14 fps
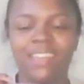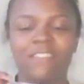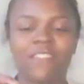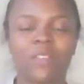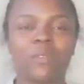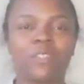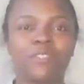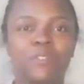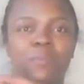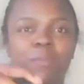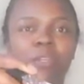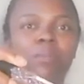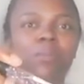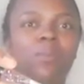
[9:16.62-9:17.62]
I found these
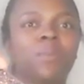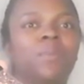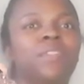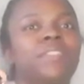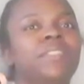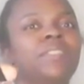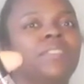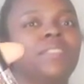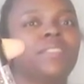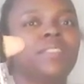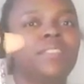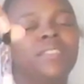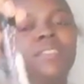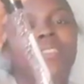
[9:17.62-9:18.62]
purple ones.
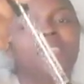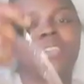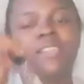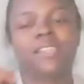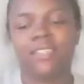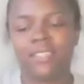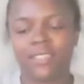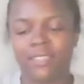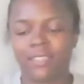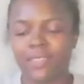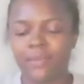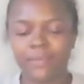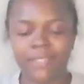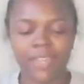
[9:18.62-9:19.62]
The
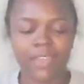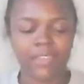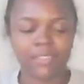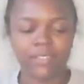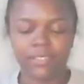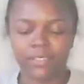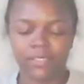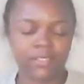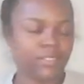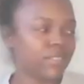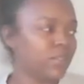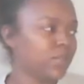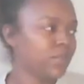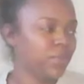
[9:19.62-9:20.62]
same size.
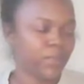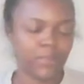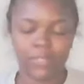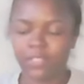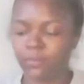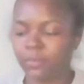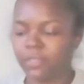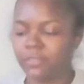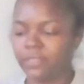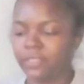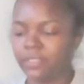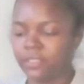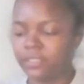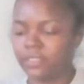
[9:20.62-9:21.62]
So that's
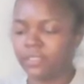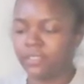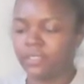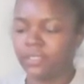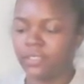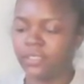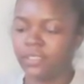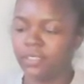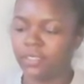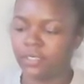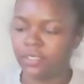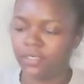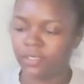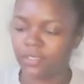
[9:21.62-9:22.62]
perfect.
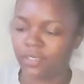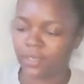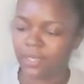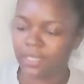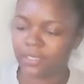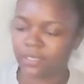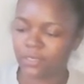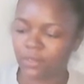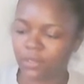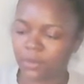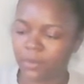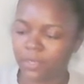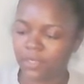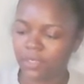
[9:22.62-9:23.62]
So I guess it's going
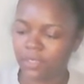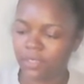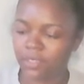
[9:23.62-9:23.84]
to be